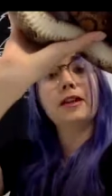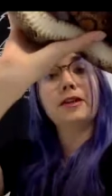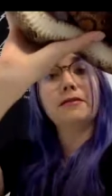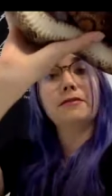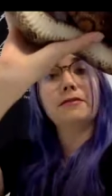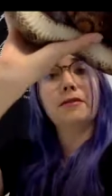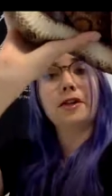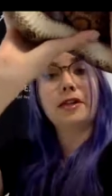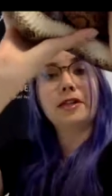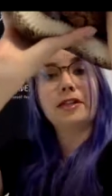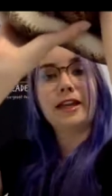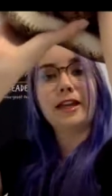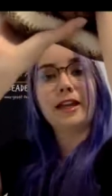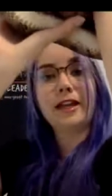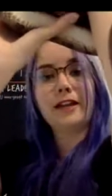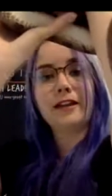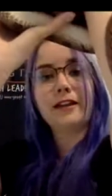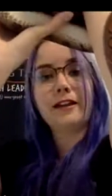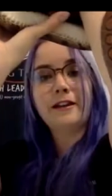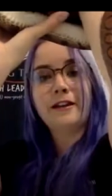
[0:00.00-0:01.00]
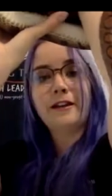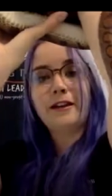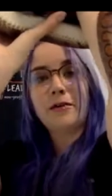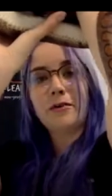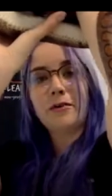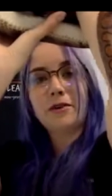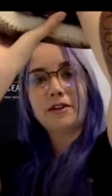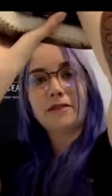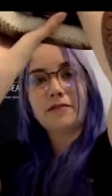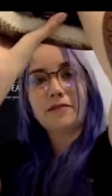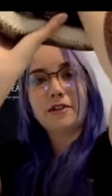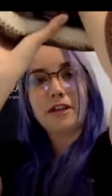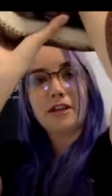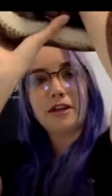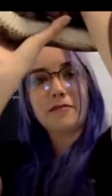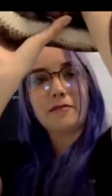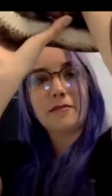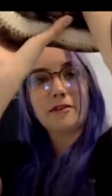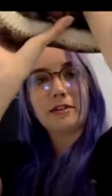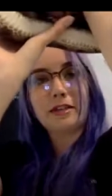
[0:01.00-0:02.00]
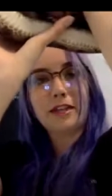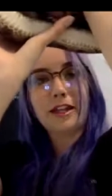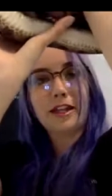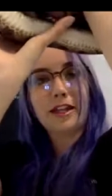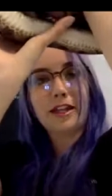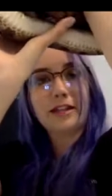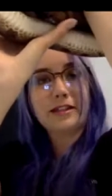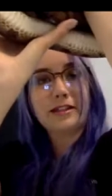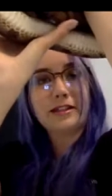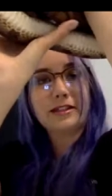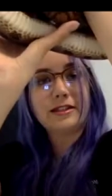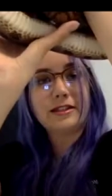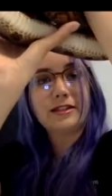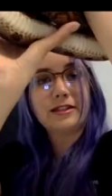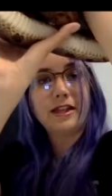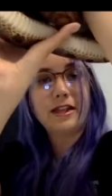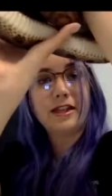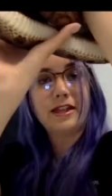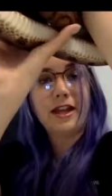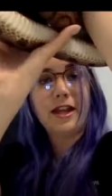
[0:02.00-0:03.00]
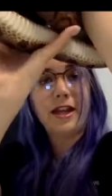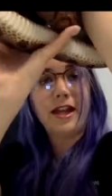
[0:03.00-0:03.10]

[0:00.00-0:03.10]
And if one day one of them lays an